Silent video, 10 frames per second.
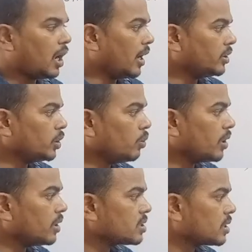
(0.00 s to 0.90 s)
I think you
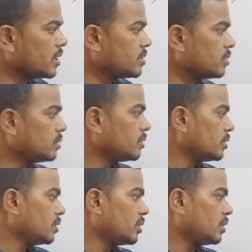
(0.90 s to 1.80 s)
understand
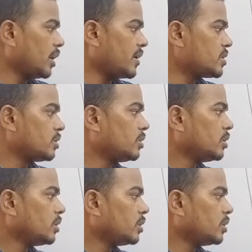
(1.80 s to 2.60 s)
that